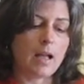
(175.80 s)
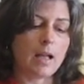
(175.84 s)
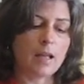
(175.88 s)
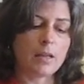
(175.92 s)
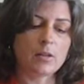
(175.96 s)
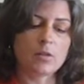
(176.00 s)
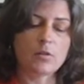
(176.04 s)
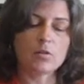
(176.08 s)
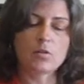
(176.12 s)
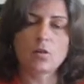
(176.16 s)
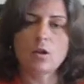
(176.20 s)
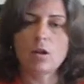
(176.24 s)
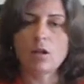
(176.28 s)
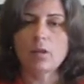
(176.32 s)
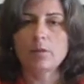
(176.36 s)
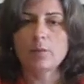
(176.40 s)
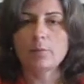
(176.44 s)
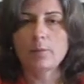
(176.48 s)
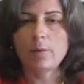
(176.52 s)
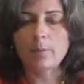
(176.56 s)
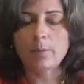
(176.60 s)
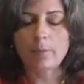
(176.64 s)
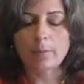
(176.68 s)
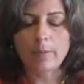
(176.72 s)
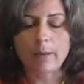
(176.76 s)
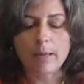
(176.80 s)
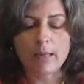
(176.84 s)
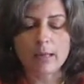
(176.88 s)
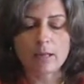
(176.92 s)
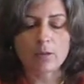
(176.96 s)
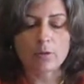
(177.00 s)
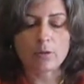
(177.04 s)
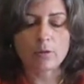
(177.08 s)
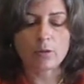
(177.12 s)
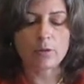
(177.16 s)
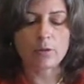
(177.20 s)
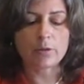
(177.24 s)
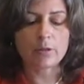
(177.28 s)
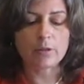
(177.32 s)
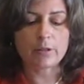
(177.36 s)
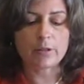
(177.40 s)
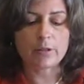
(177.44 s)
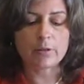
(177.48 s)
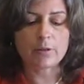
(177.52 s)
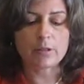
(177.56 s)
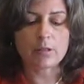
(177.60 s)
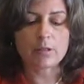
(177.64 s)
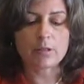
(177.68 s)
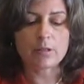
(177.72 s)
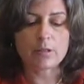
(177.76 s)
You saw the rubber band
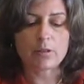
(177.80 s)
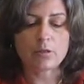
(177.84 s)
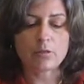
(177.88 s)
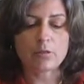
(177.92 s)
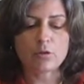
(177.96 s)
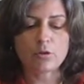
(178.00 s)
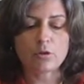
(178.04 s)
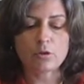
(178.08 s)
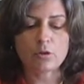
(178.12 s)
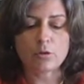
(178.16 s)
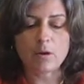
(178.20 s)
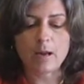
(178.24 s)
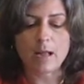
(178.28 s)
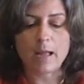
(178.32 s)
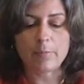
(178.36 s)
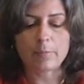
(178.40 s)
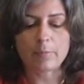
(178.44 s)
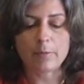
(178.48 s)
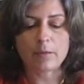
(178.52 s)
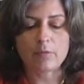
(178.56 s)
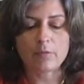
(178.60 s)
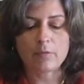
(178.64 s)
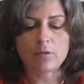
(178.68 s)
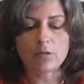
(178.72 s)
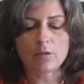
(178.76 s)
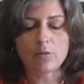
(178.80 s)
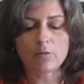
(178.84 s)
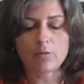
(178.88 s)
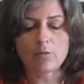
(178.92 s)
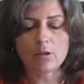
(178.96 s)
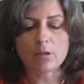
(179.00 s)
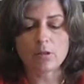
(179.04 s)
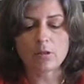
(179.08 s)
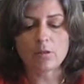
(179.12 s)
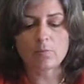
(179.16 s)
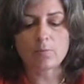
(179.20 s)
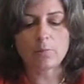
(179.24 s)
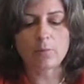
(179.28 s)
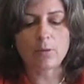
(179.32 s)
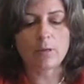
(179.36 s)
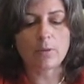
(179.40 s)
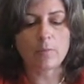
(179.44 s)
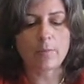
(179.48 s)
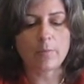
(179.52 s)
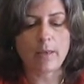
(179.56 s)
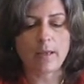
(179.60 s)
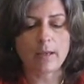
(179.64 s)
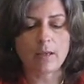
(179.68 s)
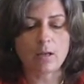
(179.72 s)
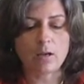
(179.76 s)
earlier, this little strap. If you just put
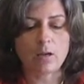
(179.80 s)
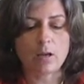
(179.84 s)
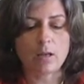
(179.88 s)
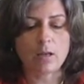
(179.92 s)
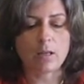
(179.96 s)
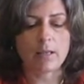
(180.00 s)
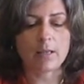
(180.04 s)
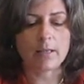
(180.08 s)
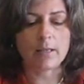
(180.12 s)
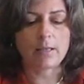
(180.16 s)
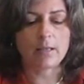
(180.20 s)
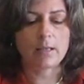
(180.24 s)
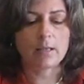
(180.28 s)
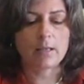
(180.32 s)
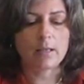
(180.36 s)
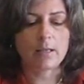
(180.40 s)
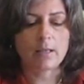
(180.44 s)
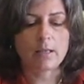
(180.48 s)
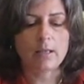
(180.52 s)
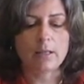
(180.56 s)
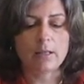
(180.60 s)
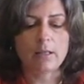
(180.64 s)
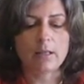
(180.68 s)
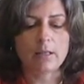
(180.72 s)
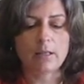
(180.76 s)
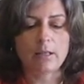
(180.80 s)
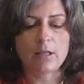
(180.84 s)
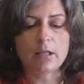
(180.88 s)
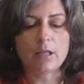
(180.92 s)
it back on the